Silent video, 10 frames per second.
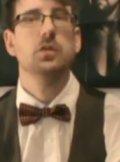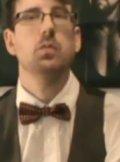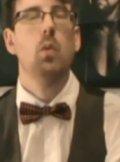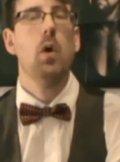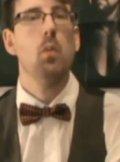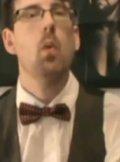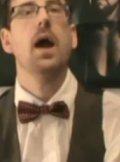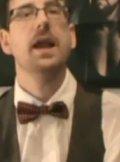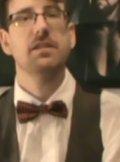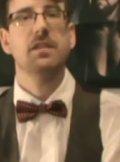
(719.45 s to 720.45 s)
and
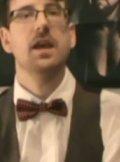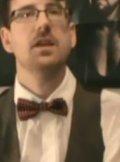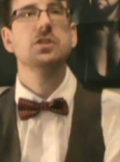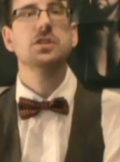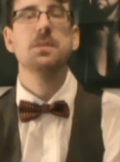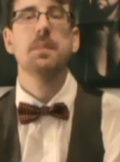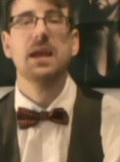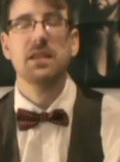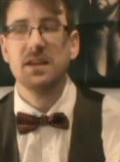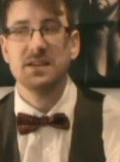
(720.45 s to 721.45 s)
why it's there, just to
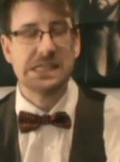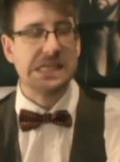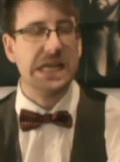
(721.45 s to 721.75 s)
make things as